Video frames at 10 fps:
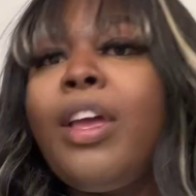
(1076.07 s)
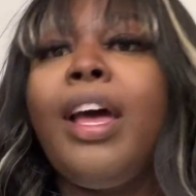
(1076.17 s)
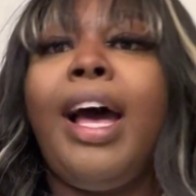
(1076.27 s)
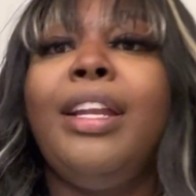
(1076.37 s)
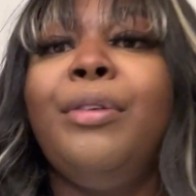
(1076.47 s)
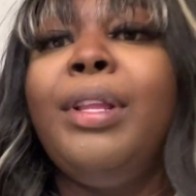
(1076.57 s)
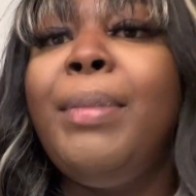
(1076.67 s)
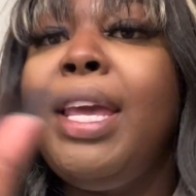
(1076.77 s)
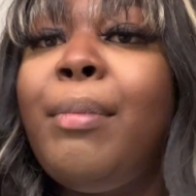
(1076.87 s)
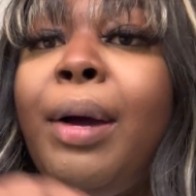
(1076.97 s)
I do. Let
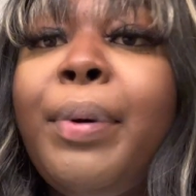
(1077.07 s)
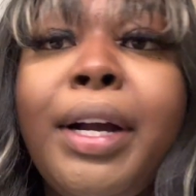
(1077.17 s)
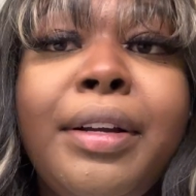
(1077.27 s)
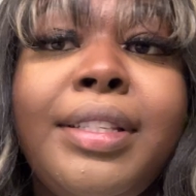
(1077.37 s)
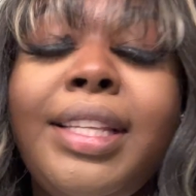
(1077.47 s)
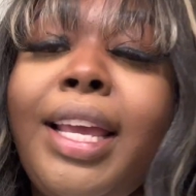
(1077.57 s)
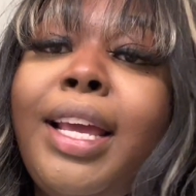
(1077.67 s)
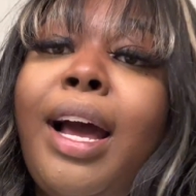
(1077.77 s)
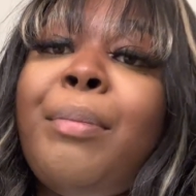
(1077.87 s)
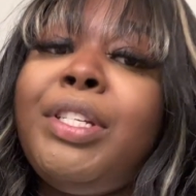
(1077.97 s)
me get my purse
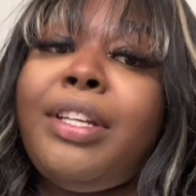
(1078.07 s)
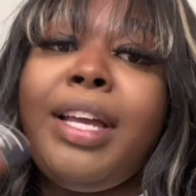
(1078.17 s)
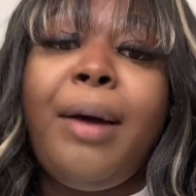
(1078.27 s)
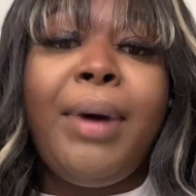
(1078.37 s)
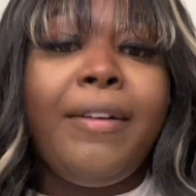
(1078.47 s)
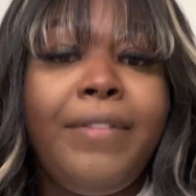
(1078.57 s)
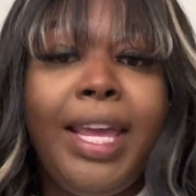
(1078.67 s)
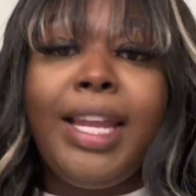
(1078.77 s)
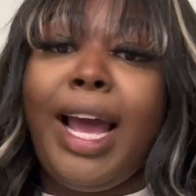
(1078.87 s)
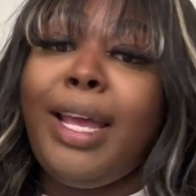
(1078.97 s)
and I'm gonna show y'all my
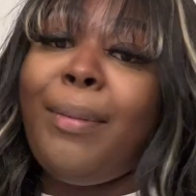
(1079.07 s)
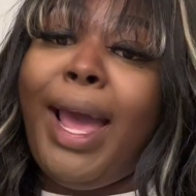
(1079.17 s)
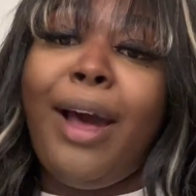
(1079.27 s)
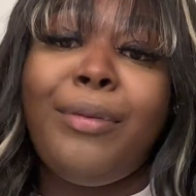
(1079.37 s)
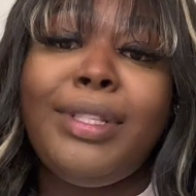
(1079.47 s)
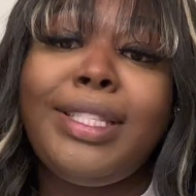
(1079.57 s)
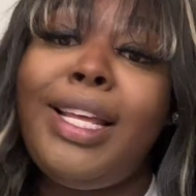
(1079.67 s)
fit and I am out